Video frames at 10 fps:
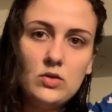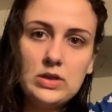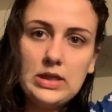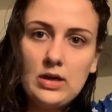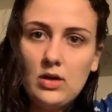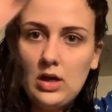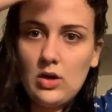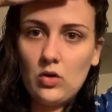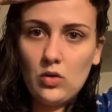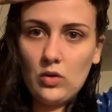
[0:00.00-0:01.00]
to sit
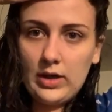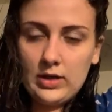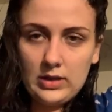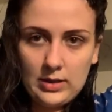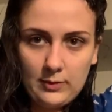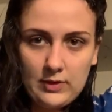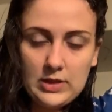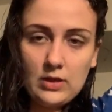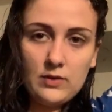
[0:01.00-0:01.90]
right on top of itself.